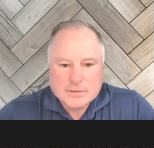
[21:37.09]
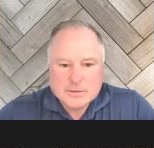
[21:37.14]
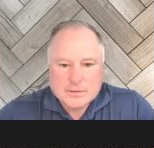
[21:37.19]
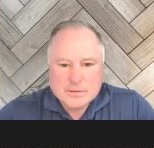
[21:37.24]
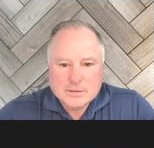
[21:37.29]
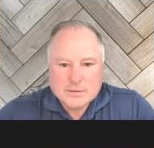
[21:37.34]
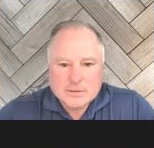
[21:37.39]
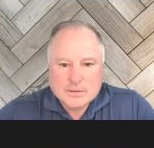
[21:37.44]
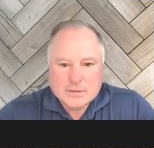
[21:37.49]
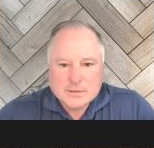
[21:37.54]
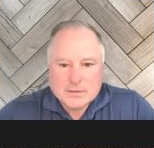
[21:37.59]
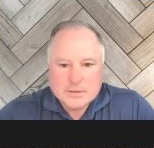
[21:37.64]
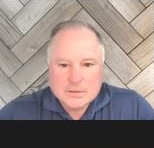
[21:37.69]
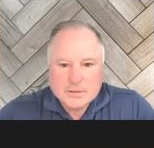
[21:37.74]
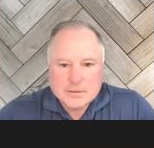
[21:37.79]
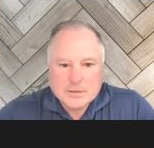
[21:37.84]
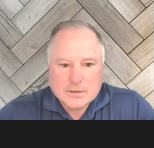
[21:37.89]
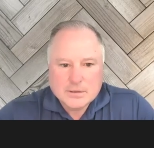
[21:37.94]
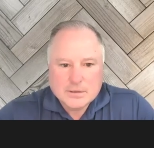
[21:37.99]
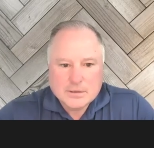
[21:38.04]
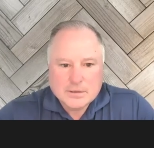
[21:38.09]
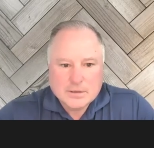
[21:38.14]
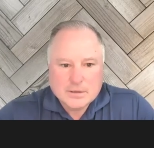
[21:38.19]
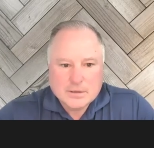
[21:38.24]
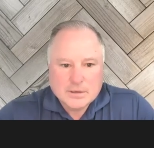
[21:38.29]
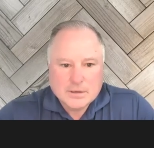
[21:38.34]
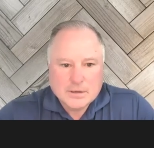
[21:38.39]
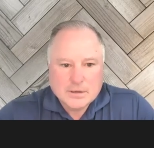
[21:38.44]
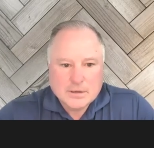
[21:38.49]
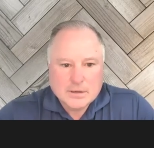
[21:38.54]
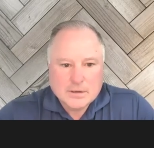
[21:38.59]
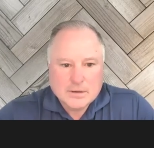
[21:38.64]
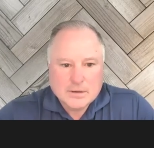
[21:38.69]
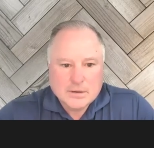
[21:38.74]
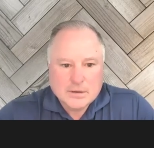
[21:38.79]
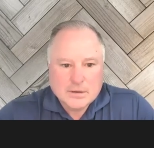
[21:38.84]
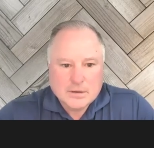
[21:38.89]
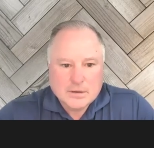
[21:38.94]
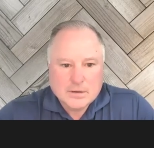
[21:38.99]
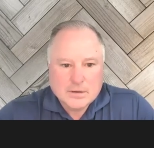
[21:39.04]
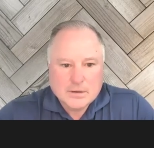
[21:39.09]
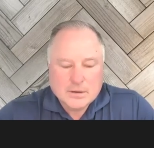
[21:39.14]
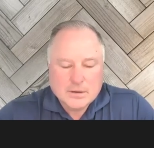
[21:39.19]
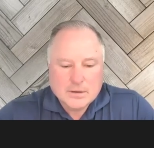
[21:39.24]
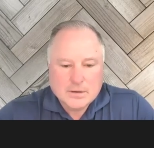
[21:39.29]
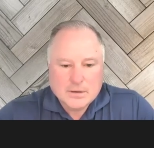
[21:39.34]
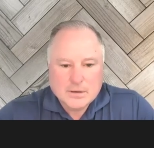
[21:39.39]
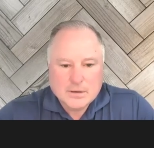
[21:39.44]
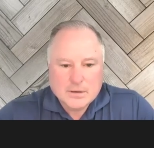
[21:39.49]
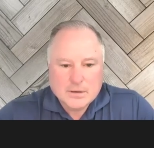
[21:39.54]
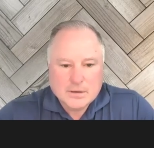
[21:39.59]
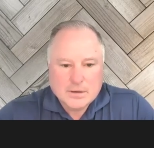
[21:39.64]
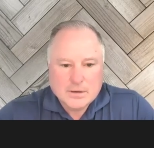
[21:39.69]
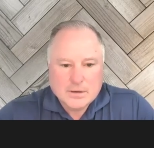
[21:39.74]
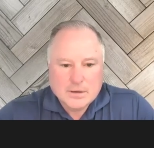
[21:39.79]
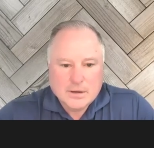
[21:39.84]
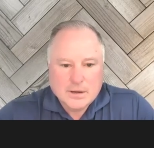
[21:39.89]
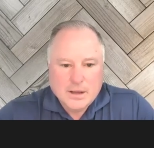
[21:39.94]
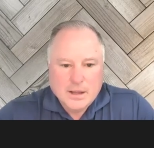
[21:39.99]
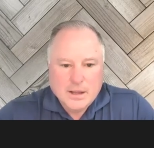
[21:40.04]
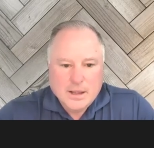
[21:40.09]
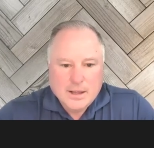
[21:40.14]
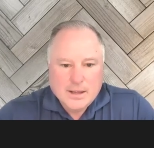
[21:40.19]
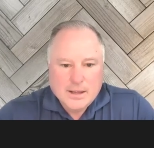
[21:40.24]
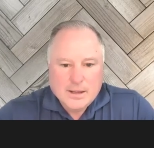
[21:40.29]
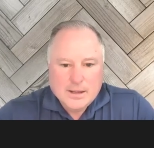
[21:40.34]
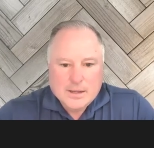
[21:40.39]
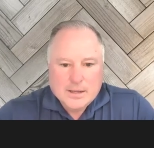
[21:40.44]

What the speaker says: (no one is talking)